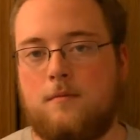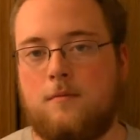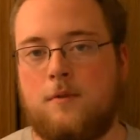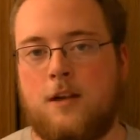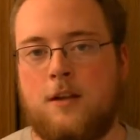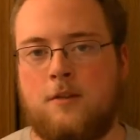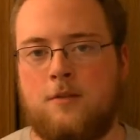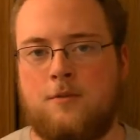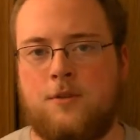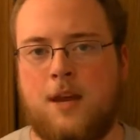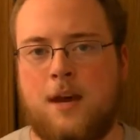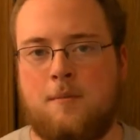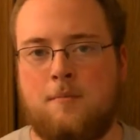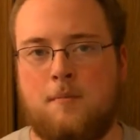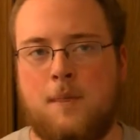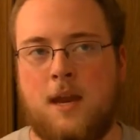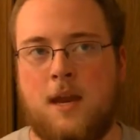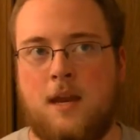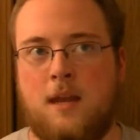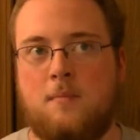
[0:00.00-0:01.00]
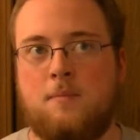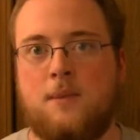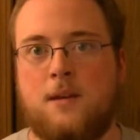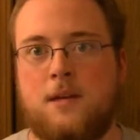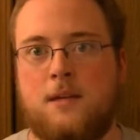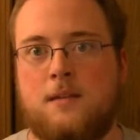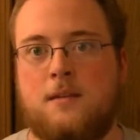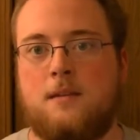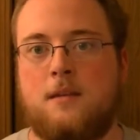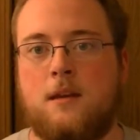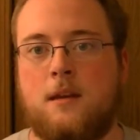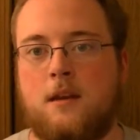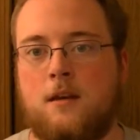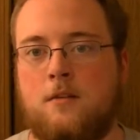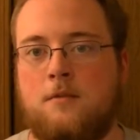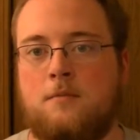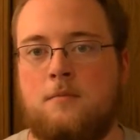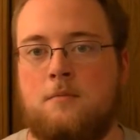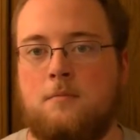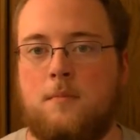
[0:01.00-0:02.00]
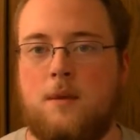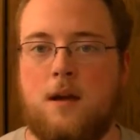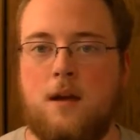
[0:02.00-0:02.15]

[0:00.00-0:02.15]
Well, not many, but, you know,